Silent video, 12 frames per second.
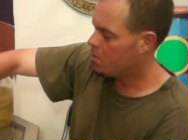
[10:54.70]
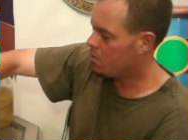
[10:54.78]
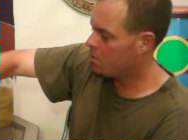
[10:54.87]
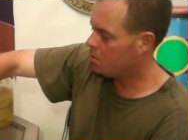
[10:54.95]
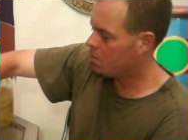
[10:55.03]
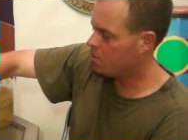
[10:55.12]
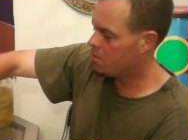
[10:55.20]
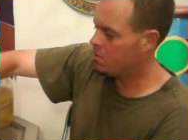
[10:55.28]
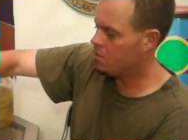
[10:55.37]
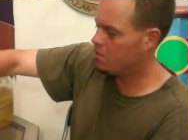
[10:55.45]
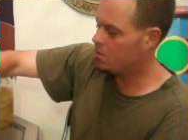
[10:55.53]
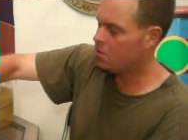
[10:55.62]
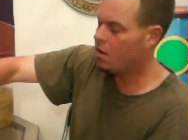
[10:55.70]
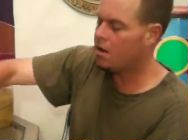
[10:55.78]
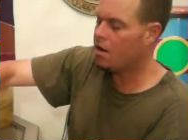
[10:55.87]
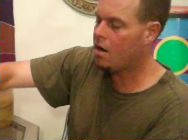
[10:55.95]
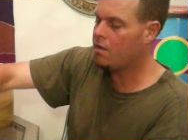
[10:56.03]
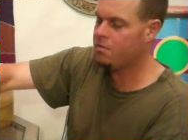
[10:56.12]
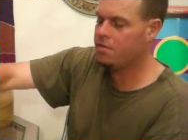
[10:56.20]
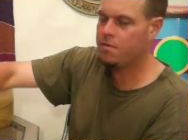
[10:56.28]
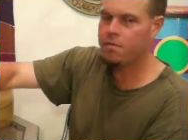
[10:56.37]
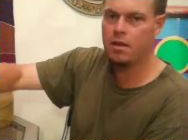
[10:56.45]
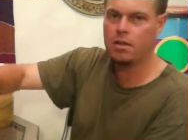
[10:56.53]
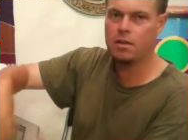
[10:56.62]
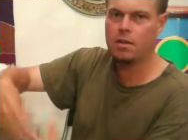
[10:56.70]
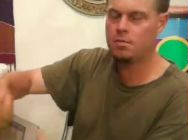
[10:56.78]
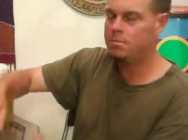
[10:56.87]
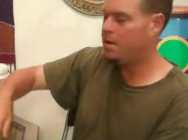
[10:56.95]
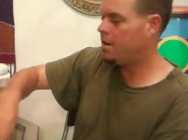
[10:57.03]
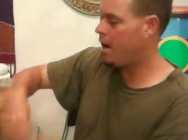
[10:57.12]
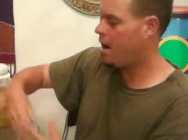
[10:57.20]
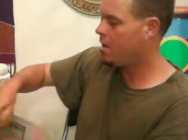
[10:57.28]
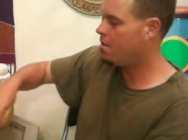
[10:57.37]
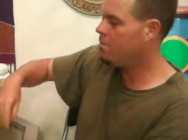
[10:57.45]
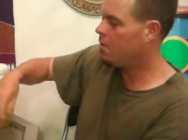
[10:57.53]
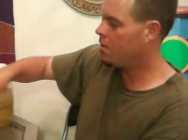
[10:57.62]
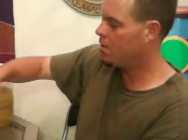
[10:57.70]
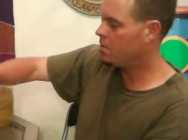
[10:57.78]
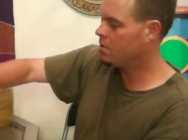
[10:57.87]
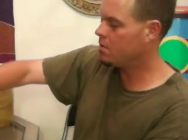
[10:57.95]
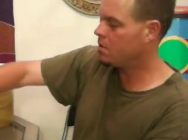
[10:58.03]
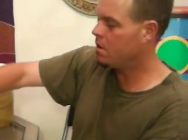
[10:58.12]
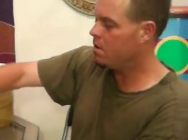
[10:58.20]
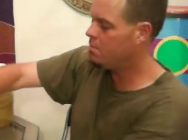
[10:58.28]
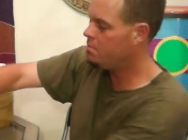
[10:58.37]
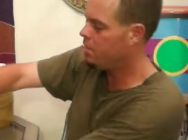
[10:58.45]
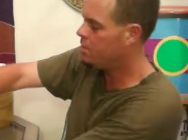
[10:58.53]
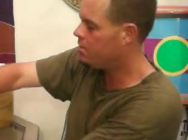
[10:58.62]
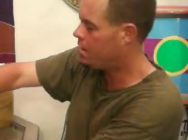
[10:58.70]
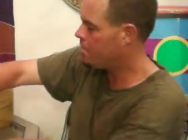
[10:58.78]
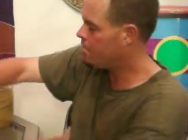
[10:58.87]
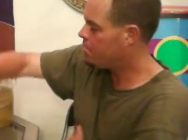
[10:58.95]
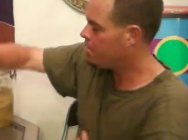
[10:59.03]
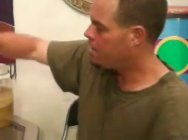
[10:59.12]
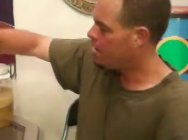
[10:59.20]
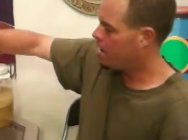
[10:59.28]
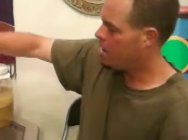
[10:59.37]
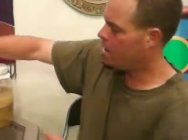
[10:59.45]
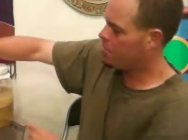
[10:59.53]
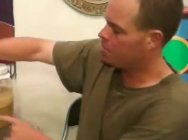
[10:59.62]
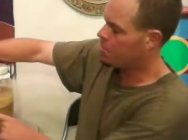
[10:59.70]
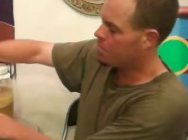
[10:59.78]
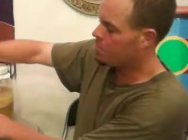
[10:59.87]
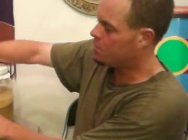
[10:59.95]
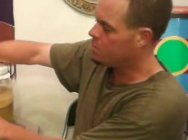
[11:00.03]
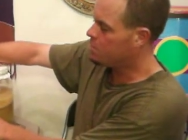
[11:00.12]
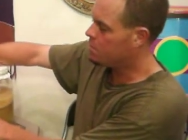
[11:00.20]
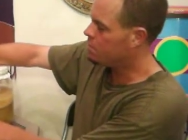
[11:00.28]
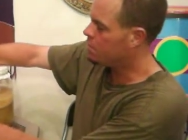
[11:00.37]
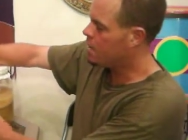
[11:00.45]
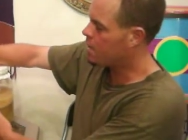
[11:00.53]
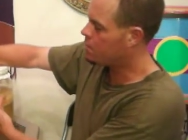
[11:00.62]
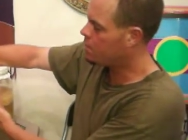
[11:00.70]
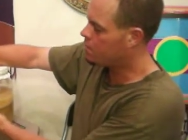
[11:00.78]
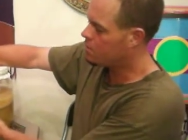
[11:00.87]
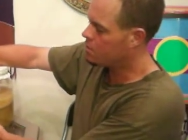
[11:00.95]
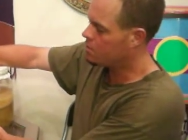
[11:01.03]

You know, you start off with a little bit, add more as you go, build up. With the Rejuvelac, you can